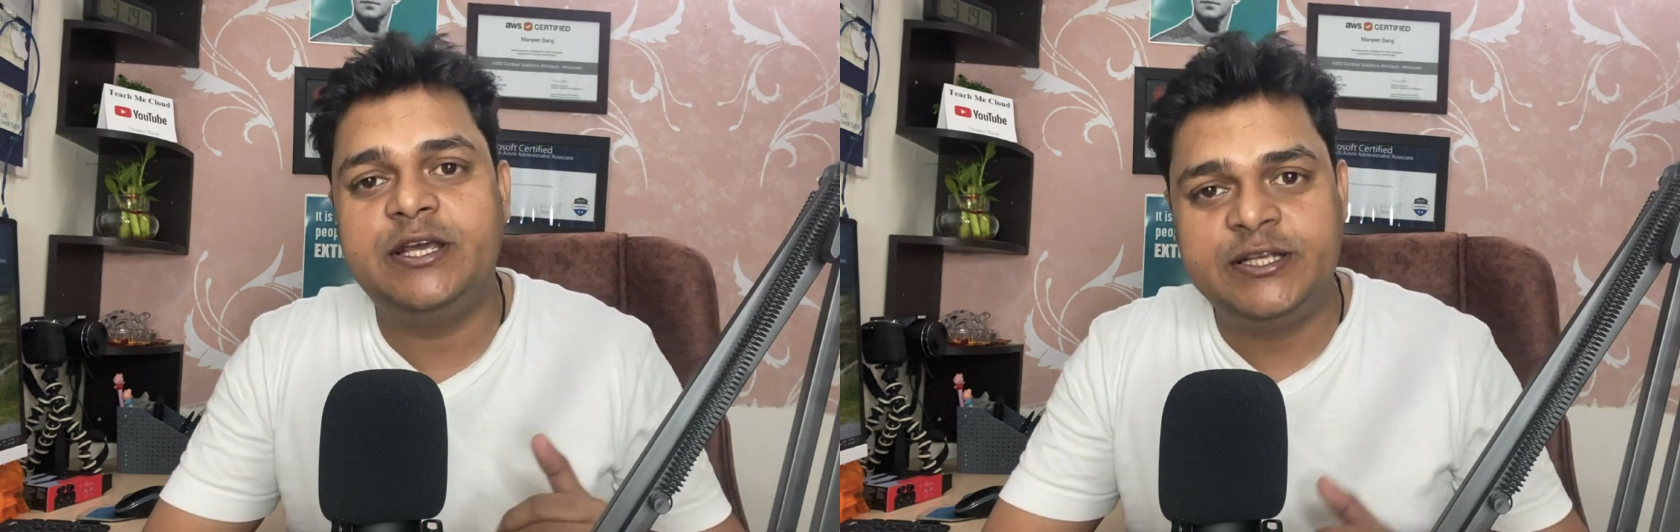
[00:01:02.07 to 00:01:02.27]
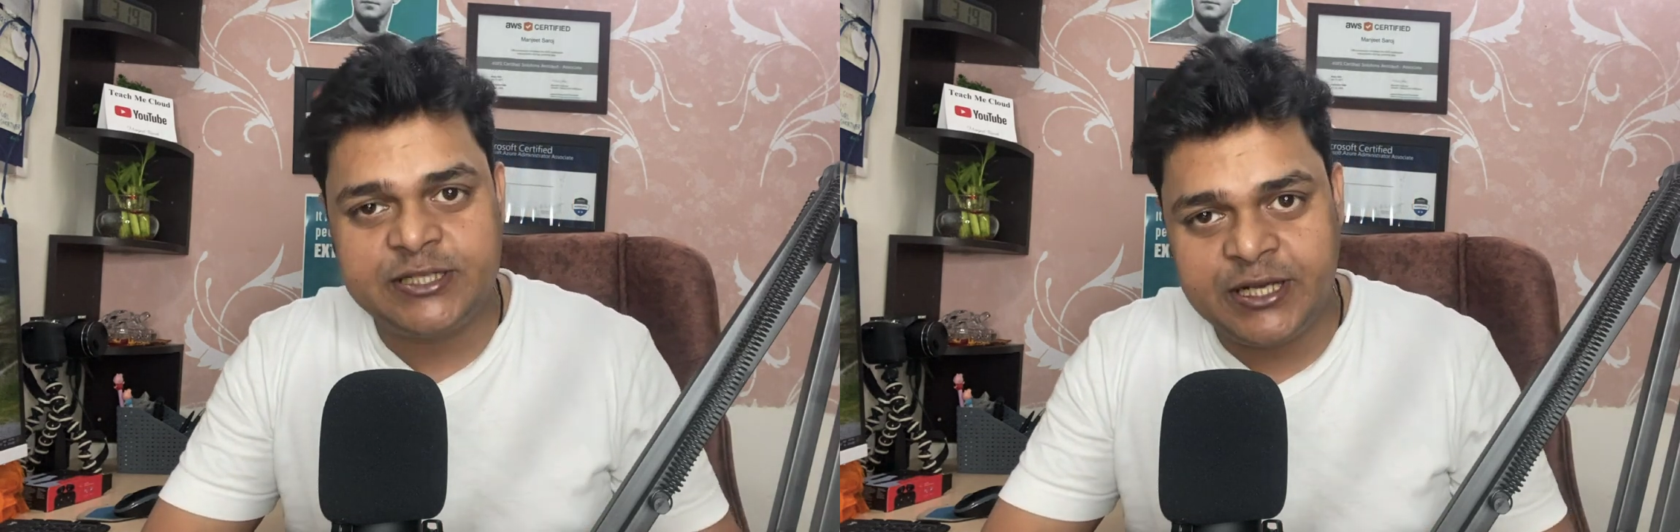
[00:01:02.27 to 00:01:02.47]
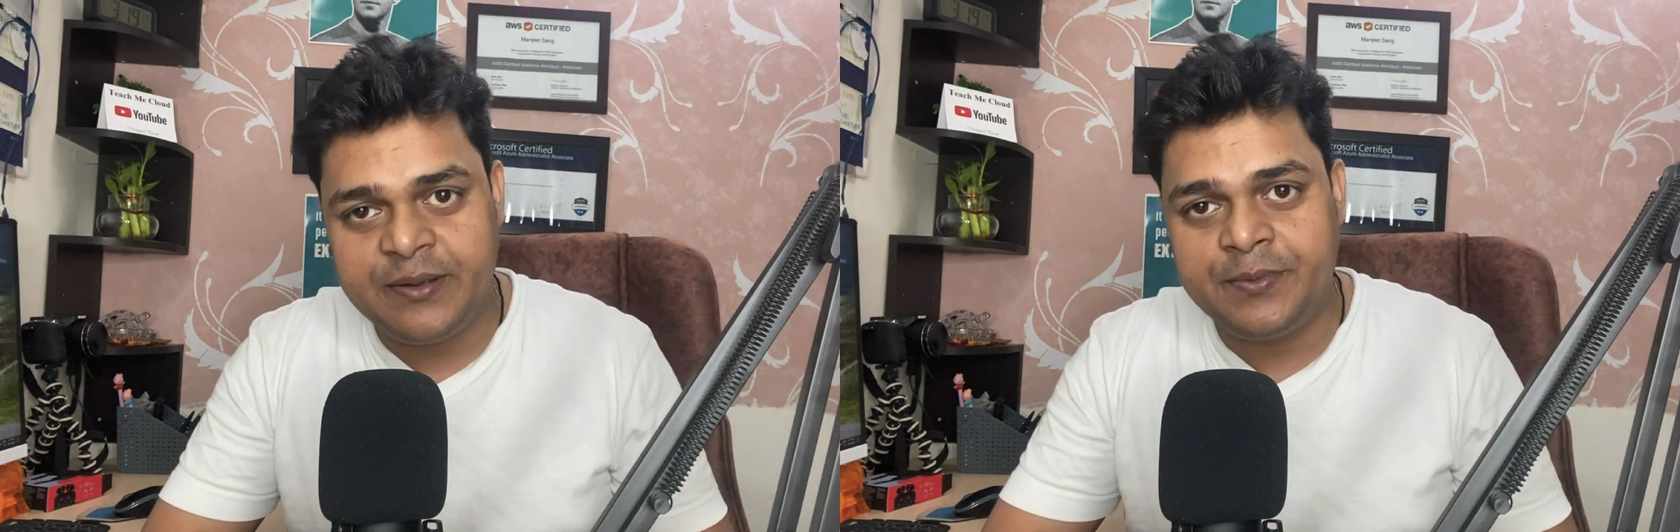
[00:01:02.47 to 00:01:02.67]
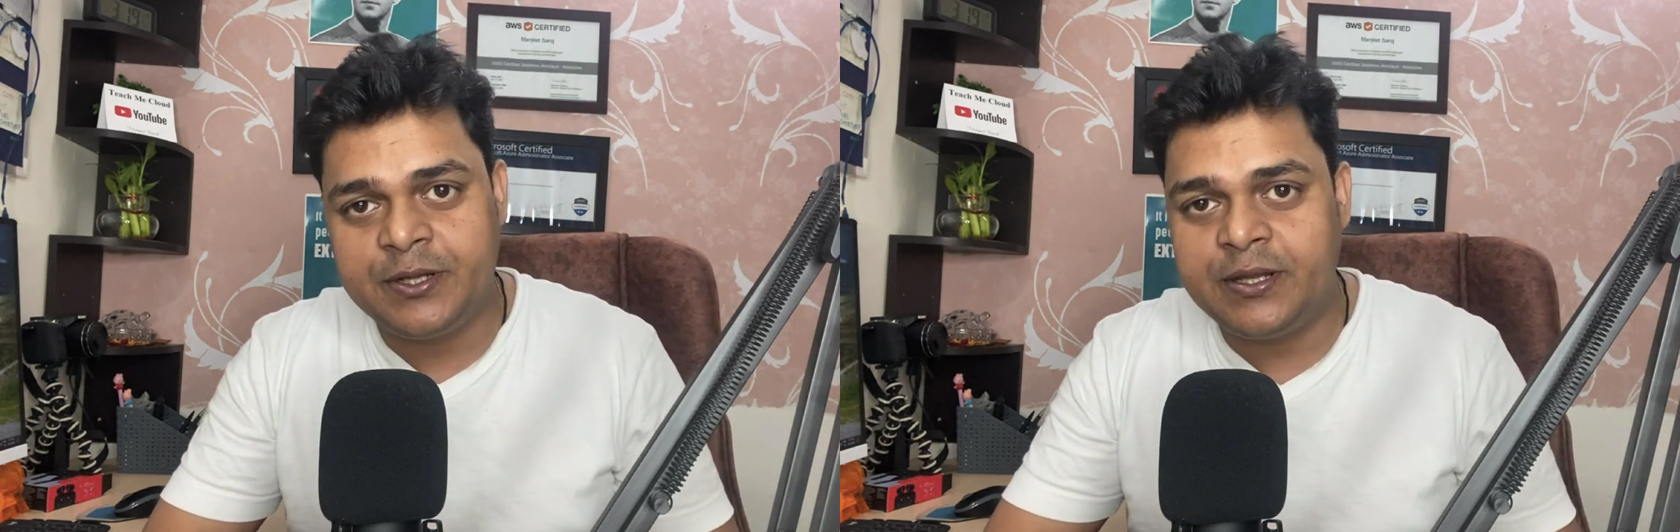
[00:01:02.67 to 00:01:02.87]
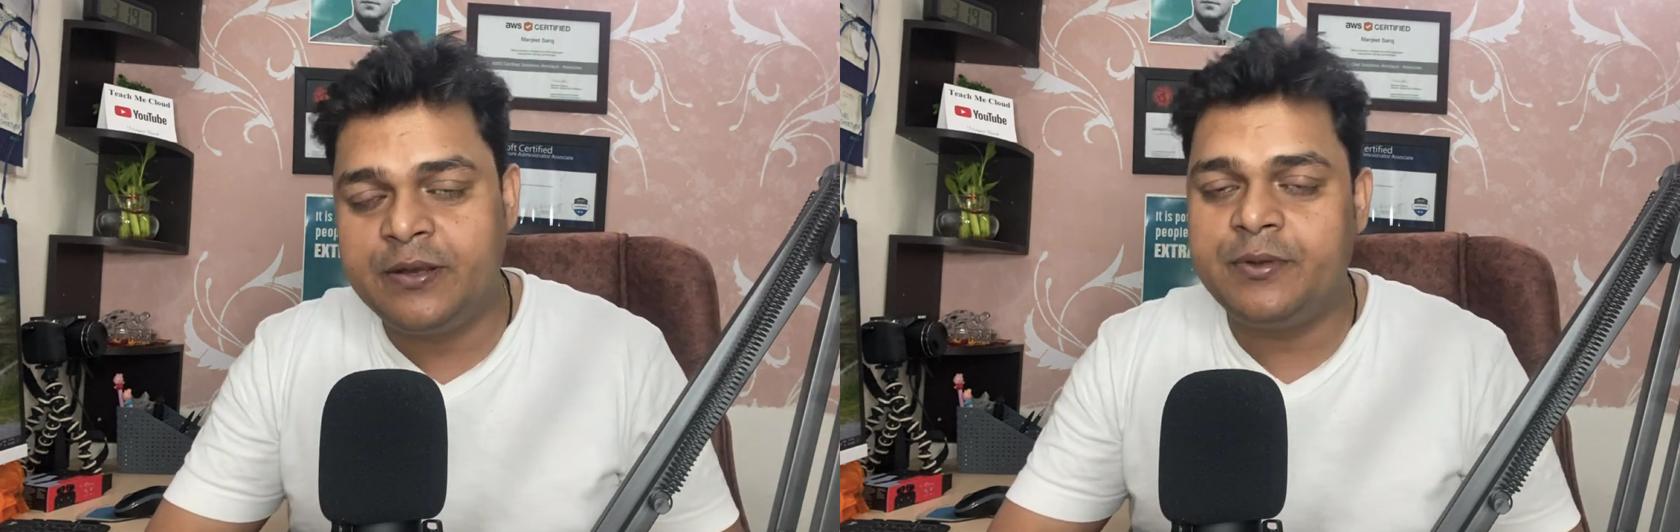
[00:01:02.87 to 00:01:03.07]
each and
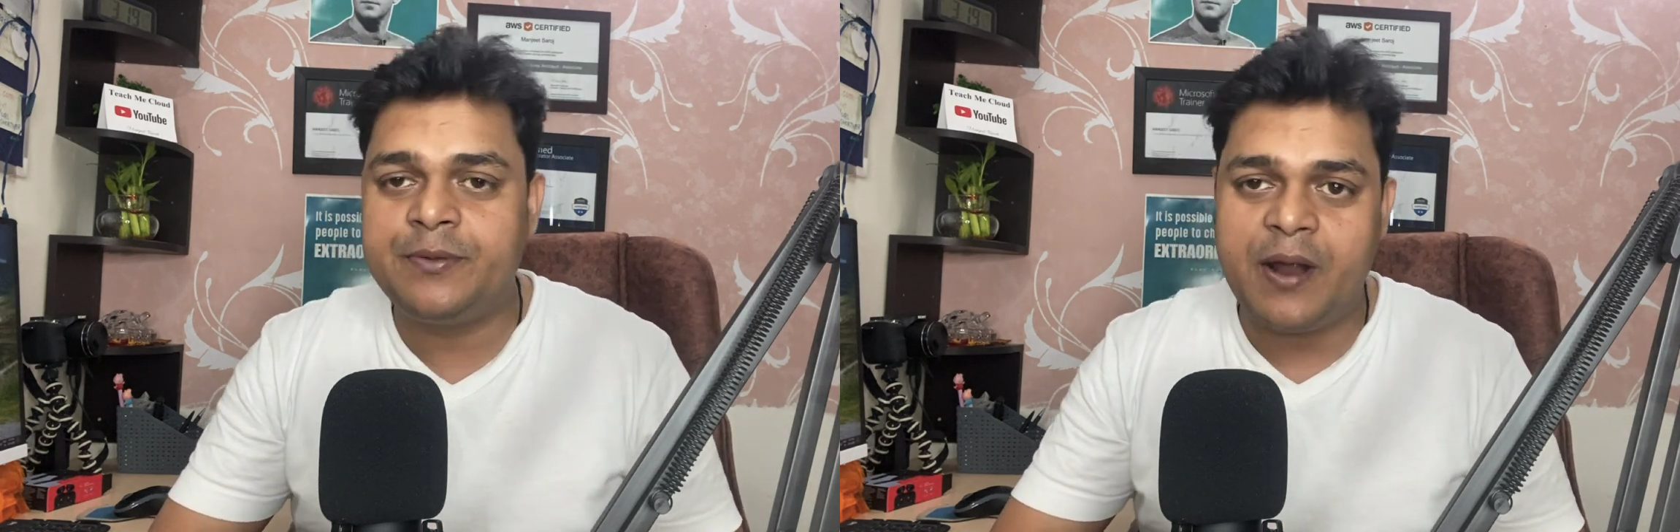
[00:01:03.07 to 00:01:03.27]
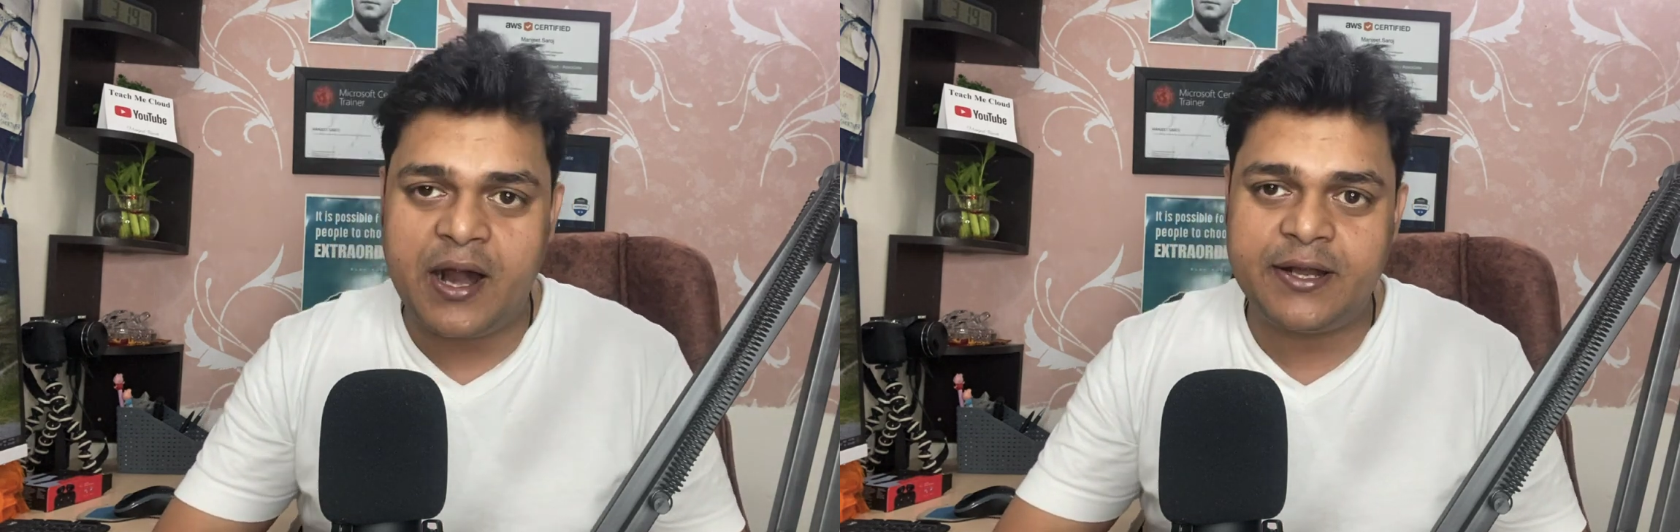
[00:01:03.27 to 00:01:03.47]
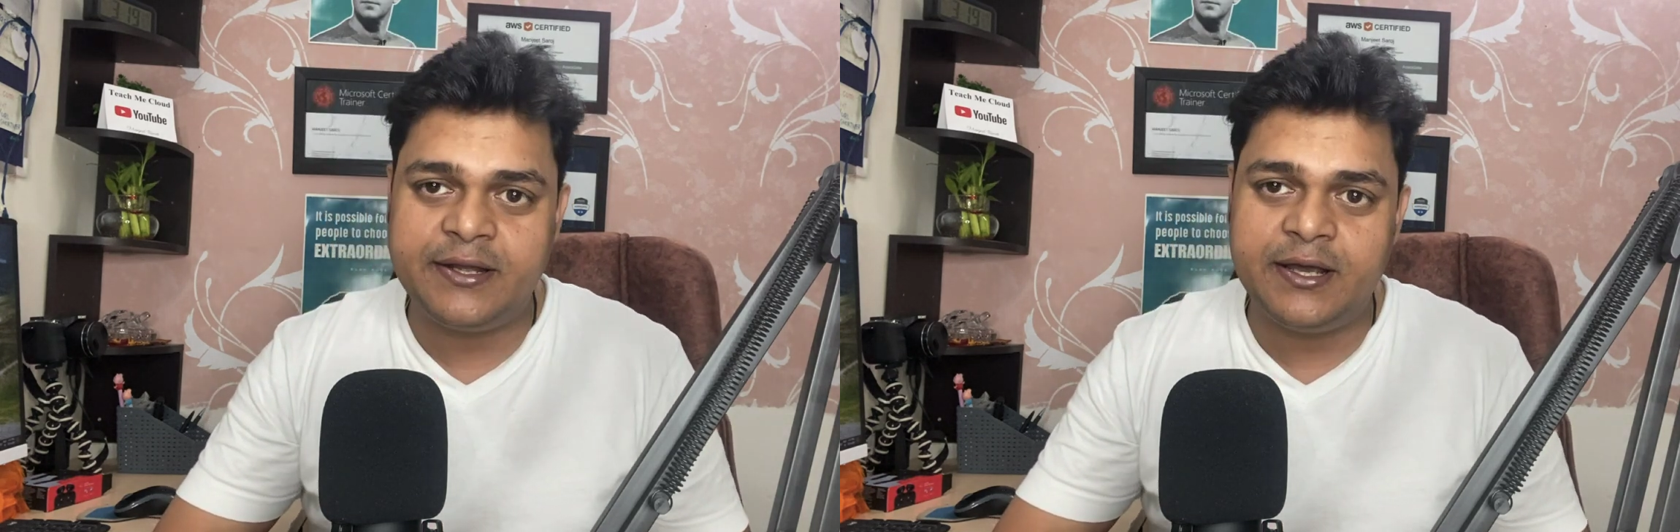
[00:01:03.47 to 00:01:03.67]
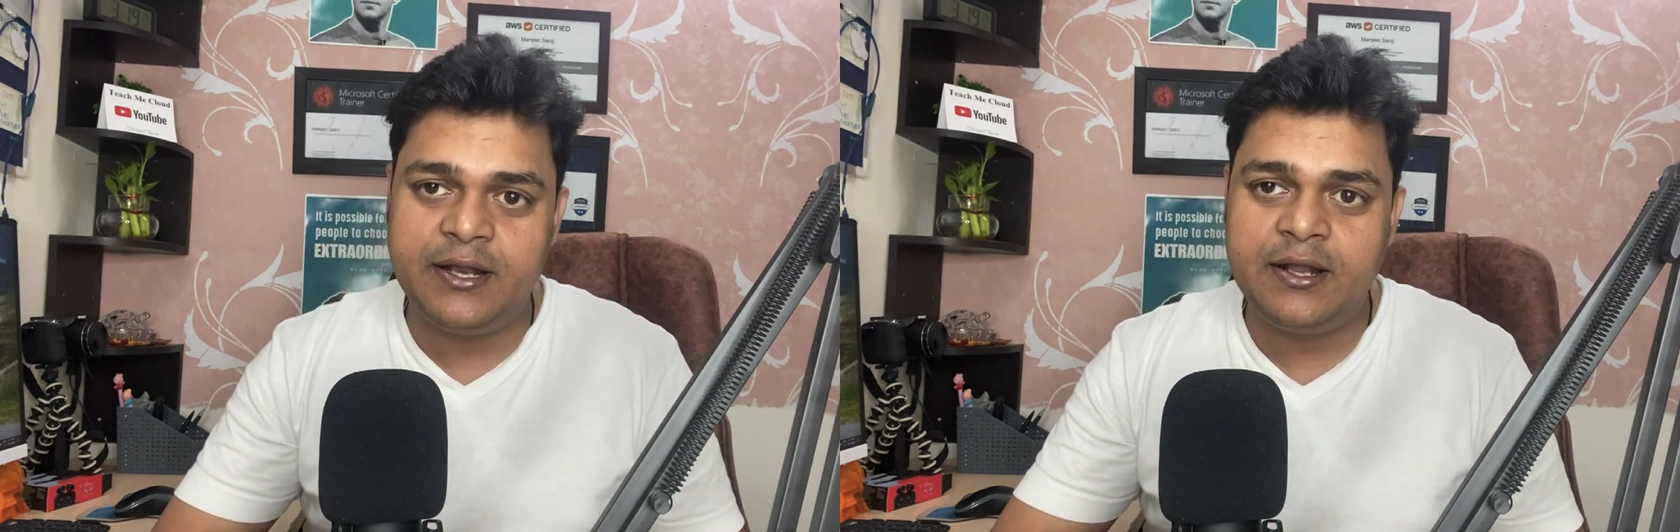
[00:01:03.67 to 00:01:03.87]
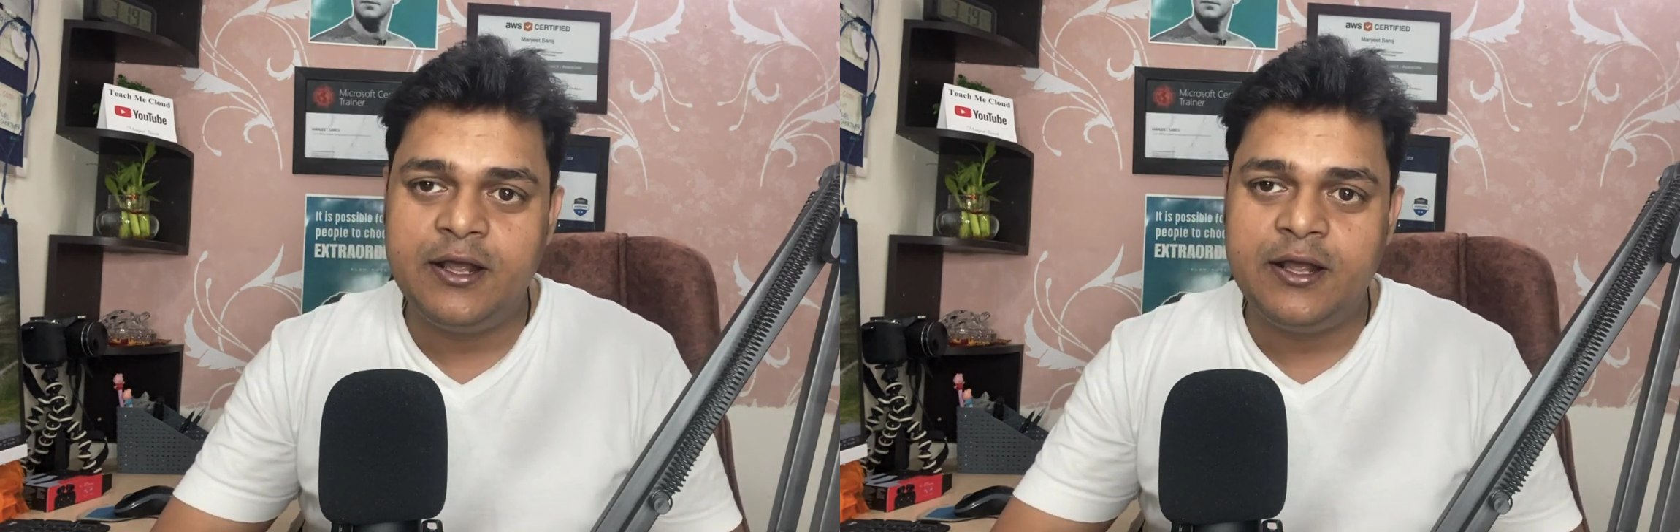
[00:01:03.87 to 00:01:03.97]
everything with practical.